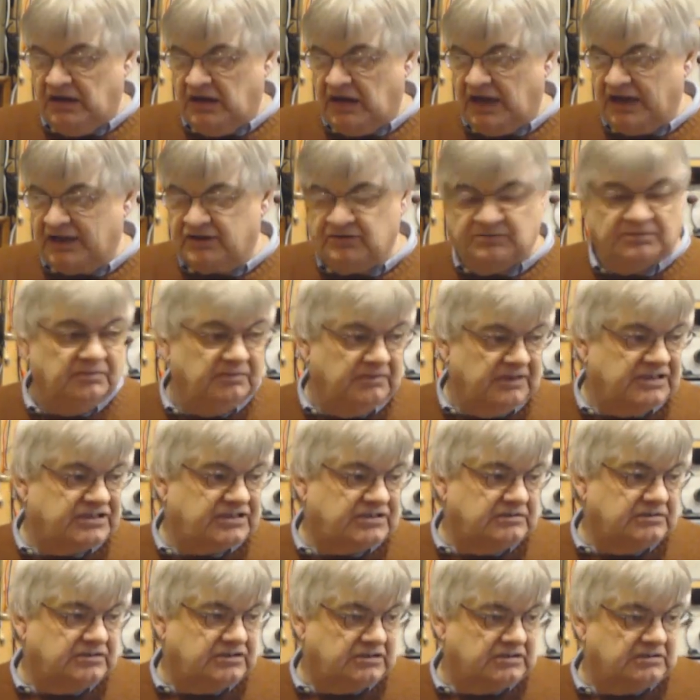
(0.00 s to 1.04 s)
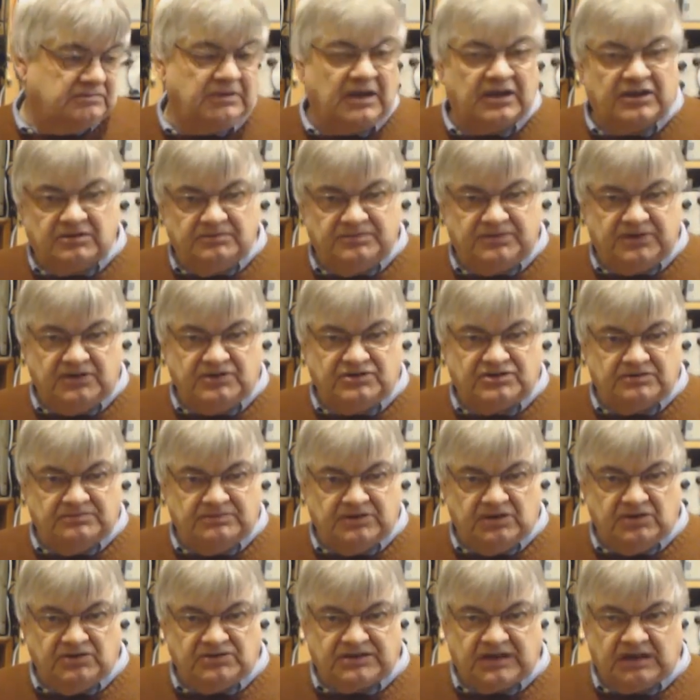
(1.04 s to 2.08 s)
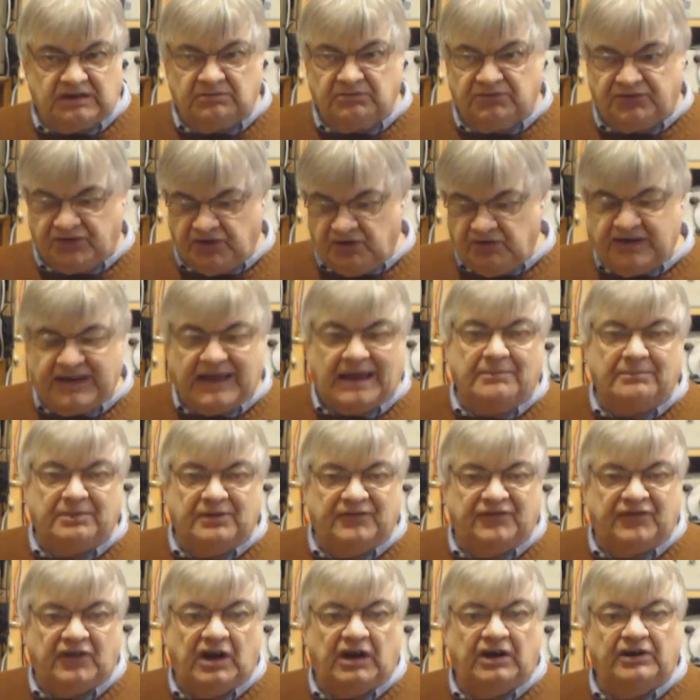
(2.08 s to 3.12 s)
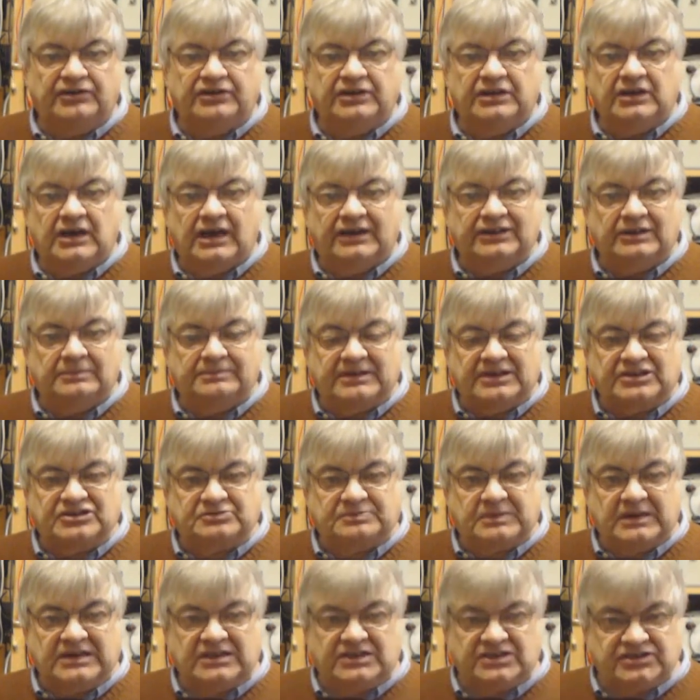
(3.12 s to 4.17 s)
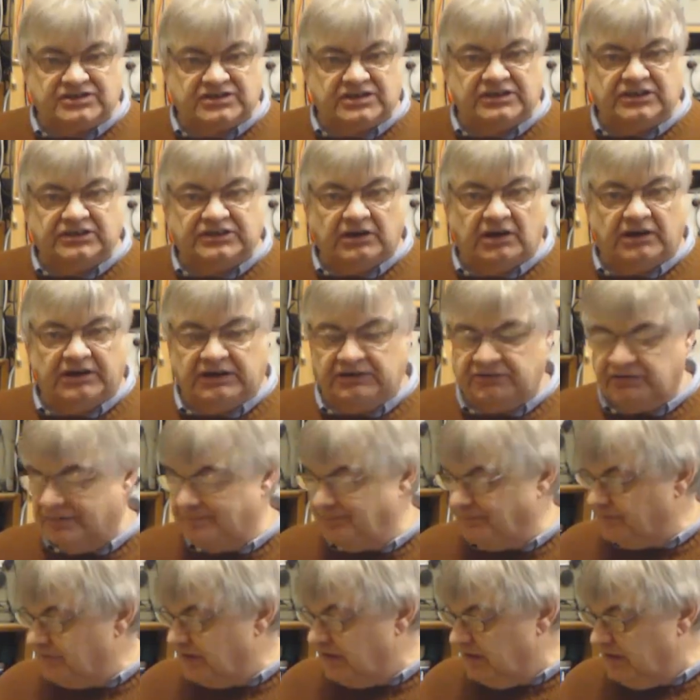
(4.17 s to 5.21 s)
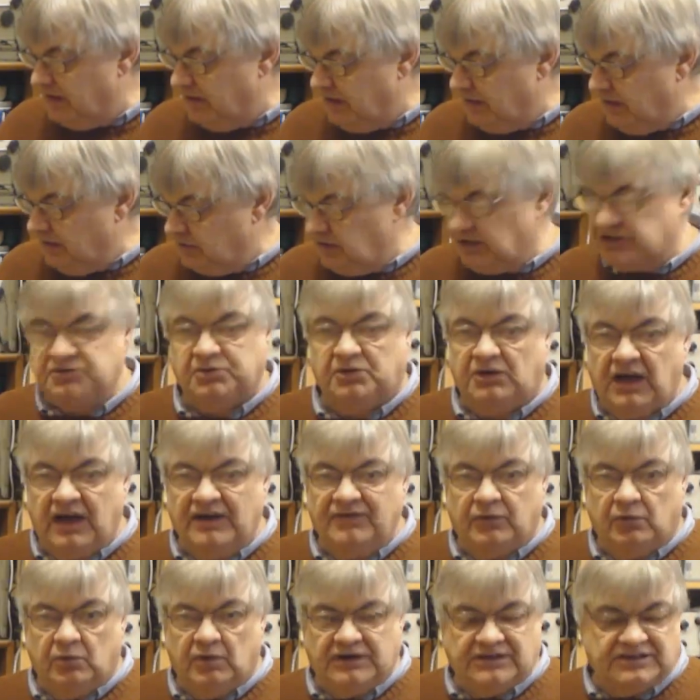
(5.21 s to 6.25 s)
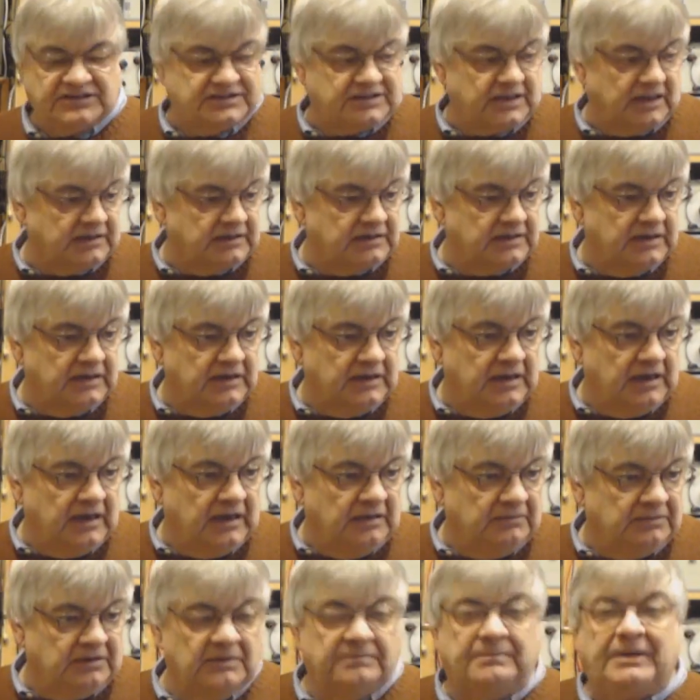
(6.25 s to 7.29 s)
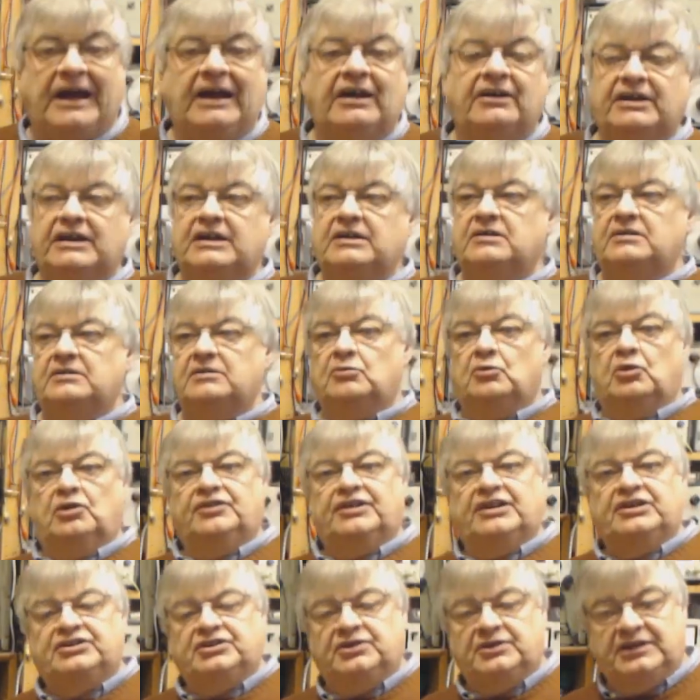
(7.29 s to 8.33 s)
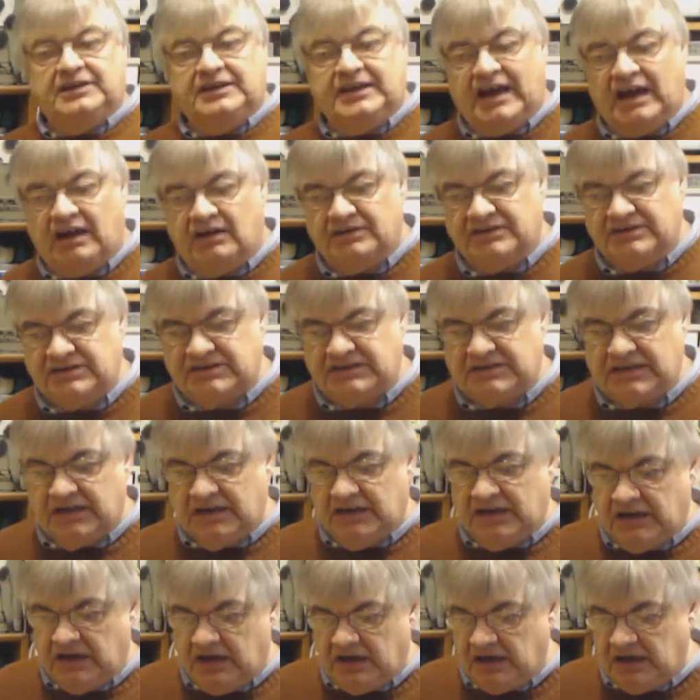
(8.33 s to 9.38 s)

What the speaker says: I can listen to my computer music through the amplifier and the big speakers in the dining room. That's what I've always done. But apparently what they're doing now is,